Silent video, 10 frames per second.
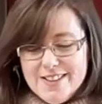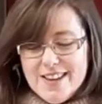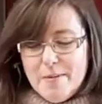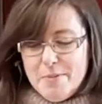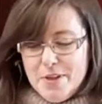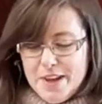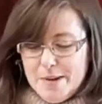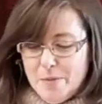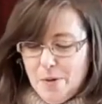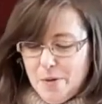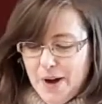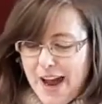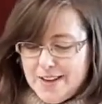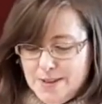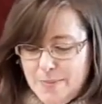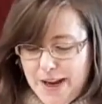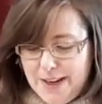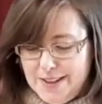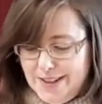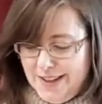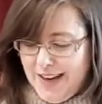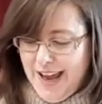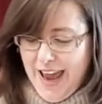sub-theme or aspect.